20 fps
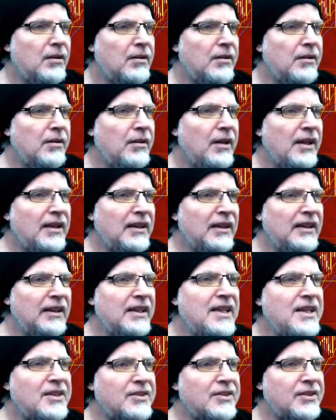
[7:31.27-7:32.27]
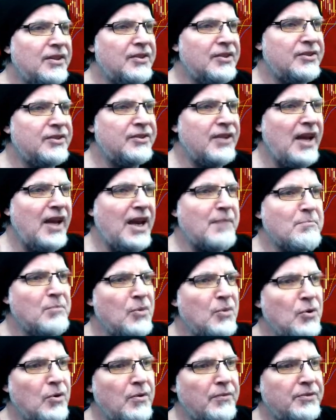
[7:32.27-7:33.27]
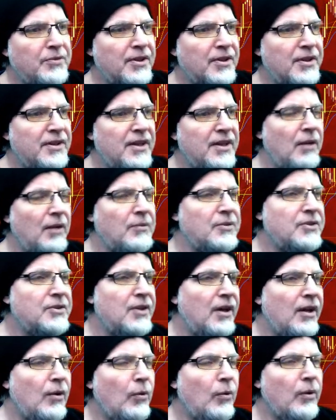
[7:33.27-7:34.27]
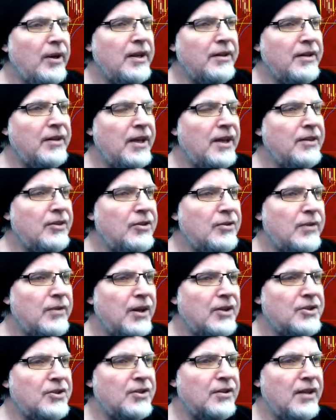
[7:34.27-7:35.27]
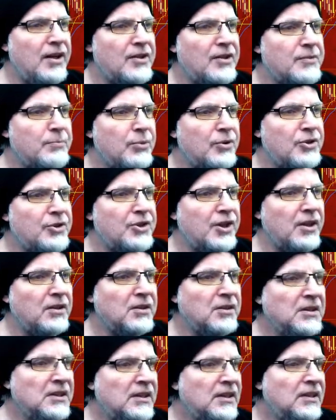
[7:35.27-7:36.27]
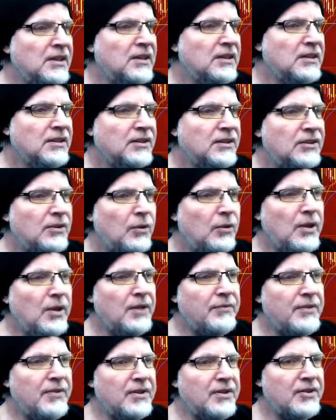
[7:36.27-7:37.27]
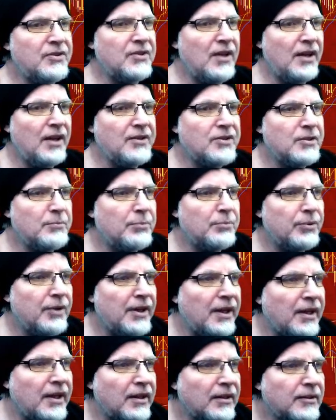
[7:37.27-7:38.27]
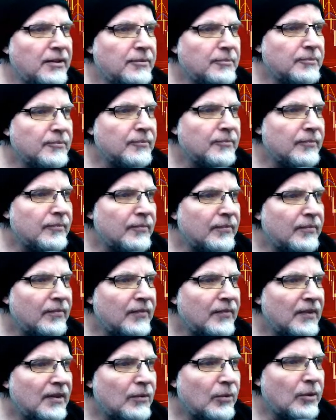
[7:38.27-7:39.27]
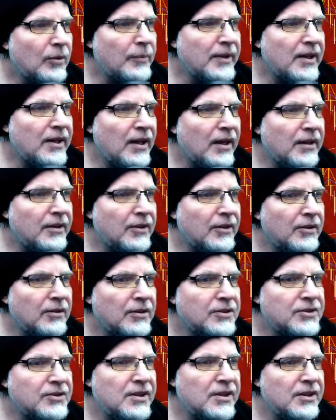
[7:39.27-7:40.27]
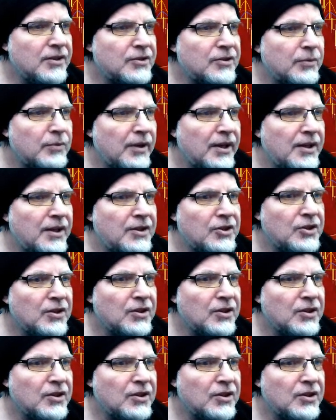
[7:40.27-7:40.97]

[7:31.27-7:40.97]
at least the same move to the downside or in the direction that it's pushing. So if it decides to break, what do we got here? Let's see this range.